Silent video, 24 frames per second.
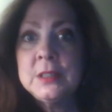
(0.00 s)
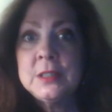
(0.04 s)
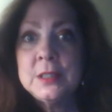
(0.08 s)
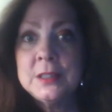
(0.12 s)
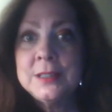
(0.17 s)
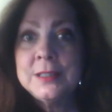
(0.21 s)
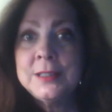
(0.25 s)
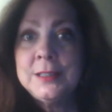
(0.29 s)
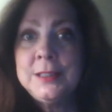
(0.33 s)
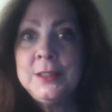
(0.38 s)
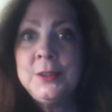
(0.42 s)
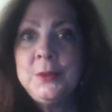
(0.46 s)

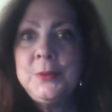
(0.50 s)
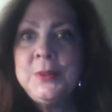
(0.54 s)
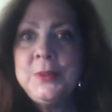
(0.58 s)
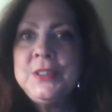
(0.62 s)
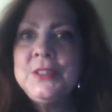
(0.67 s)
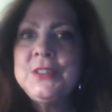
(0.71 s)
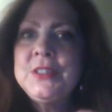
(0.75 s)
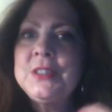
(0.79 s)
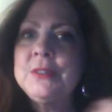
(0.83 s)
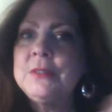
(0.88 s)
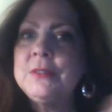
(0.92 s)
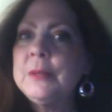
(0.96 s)
clue
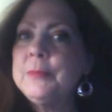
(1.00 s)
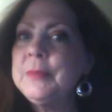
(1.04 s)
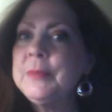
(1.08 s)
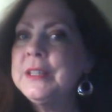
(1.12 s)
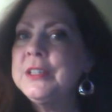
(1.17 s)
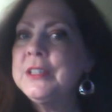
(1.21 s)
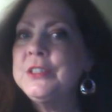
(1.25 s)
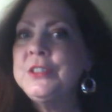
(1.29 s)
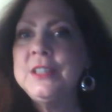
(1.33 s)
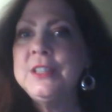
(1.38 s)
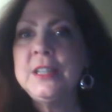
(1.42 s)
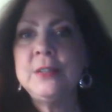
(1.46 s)
into it,
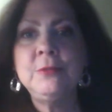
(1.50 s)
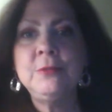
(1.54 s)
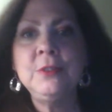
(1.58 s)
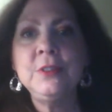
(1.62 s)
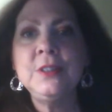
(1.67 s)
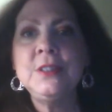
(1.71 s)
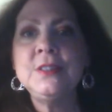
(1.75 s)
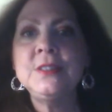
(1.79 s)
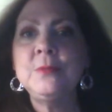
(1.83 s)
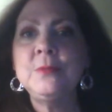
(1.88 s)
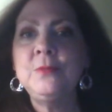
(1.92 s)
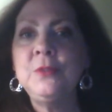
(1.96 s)
because you get
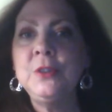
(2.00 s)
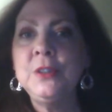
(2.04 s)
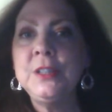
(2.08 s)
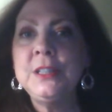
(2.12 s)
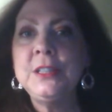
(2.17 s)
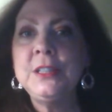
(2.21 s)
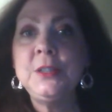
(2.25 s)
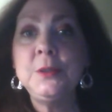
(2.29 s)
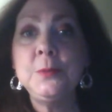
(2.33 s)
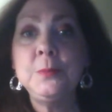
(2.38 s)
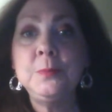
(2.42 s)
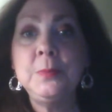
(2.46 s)
some really
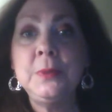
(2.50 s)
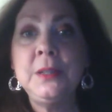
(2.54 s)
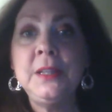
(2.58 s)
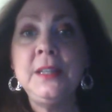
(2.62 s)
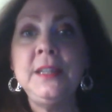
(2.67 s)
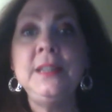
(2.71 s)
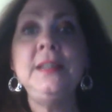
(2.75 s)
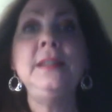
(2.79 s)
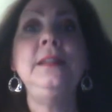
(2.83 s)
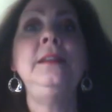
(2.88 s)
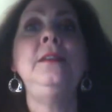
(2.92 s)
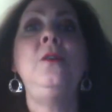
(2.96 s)
cute
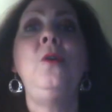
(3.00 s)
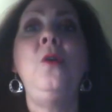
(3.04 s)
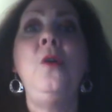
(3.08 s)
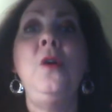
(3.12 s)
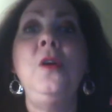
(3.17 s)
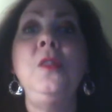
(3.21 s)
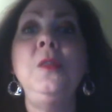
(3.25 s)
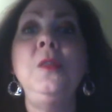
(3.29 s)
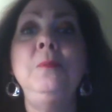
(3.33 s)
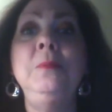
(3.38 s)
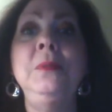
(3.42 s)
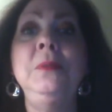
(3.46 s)
bling, and all
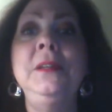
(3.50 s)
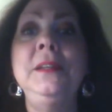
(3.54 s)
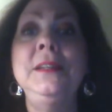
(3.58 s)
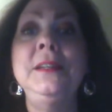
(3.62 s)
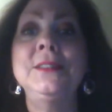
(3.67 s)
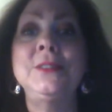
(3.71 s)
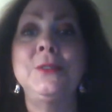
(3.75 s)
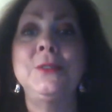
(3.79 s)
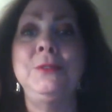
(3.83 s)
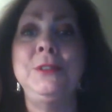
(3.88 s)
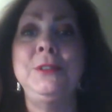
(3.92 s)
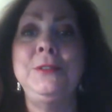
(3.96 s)
the bling
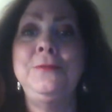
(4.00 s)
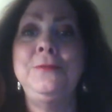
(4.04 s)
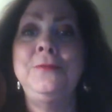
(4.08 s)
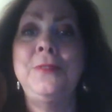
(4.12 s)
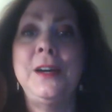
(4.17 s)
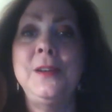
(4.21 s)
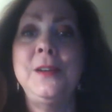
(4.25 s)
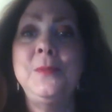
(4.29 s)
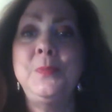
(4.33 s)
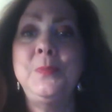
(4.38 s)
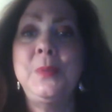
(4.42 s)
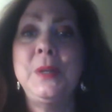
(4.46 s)
is only
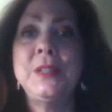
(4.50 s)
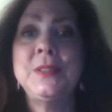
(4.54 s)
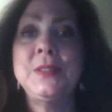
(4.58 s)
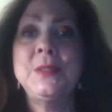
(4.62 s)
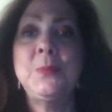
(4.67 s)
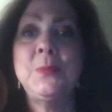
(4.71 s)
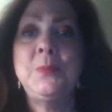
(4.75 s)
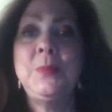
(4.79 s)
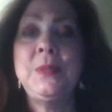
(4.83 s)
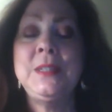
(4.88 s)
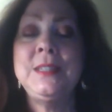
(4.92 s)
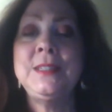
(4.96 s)
$5 a
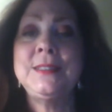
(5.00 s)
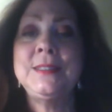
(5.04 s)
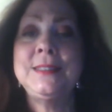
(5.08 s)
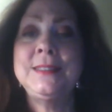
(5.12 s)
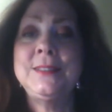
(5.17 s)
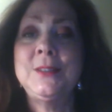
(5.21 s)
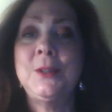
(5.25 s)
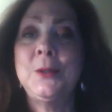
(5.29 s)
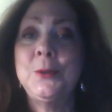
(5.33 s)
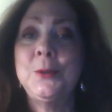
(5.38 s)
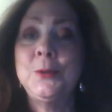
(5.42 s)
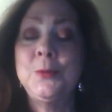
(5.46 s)
piece.
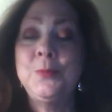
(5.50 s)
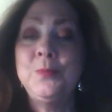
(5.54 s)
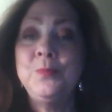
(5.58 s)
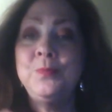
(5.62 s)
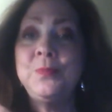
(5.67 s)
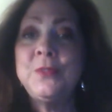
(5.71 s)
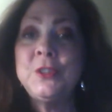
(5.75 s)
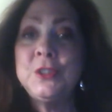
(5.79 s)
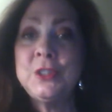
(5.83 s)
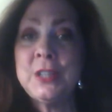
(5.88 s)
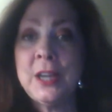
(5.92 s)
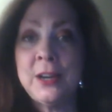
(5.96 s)
So
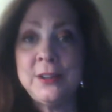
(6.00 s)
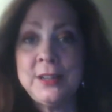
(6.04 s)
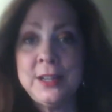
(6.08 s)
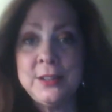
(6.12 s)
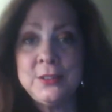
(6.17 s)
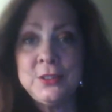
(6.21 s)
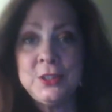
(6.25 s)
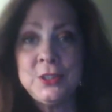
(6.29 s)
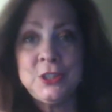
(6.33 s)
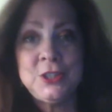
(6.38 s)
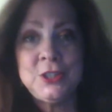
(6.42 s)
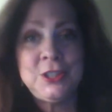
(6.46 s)
shout out
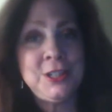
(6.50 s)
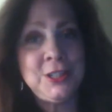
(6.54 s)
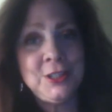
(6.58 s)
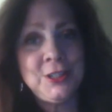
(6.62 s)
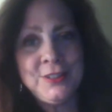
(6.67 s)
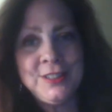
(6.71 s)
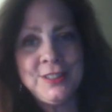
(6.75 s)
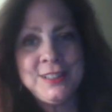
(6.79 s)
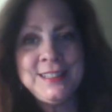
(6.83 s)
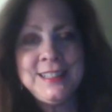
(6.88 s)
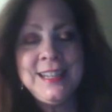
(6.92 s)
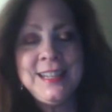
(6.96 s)
to
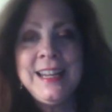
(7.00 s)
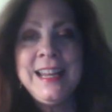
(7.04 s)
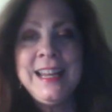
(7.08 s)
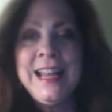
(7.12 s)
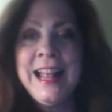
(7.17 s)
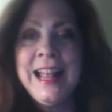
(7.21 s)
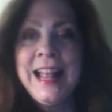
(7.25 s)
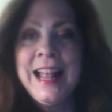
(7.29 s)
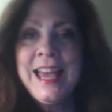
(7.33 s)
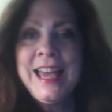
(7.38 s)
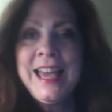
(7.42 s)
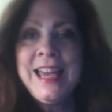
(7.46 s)
Sharon.
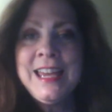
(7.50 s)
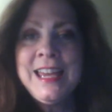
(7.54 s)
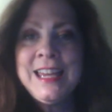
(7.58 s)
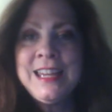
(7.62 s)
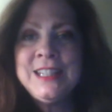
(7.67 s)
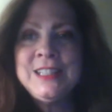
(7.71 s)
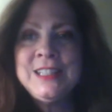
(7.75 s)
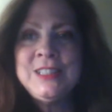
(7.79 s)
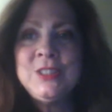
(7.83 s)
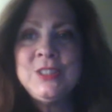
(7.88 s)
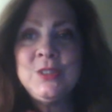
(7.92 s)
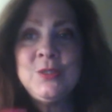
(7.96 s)

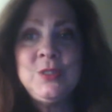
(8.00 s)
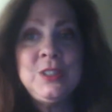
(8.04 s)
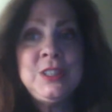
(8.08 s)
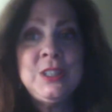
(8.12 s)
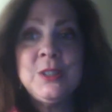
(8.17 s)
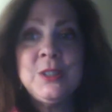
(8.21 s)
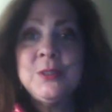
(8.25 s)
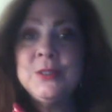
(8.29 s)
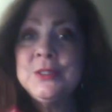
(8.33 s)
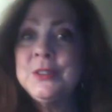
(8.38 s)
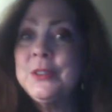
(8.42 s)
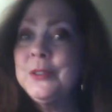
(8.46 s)
And
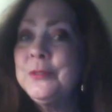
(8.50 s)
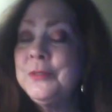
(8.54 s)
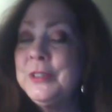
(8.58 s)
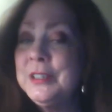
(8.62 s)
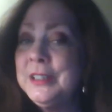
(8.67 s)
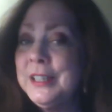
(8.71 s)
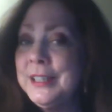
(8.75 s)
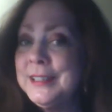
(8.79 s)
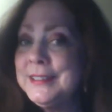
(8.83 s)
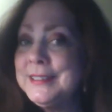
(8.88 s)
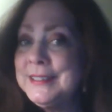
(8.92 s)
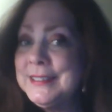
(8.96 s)
so if you
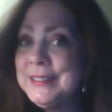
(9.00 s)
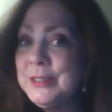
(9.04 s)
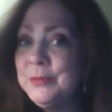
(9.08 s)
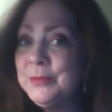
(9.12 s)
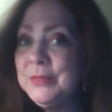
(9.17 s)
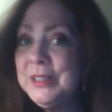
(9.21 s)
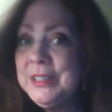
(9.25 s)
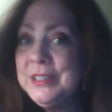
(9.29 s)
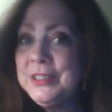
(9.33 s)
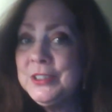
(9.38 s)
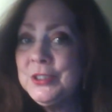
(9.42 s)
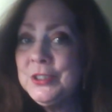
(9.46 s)
like some
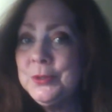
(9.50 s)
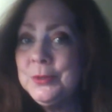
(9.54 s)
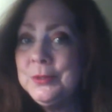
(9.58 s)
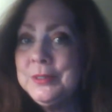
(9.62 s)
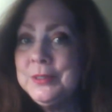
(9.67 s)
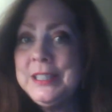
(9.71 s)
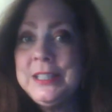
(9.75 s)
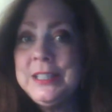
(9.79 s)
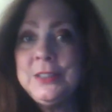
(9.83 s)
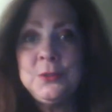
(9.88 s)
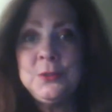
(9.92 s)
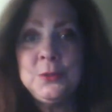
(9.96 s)

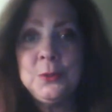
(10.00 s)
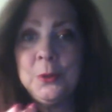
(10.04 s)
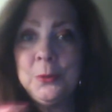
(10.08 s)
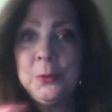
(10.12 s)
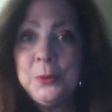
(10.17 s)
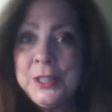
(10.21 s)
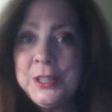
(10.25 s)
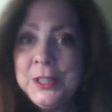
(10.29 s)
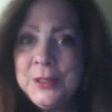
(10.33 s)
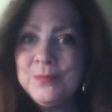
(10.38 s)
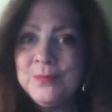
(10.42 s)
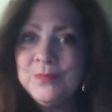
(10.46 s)
neat jewelry,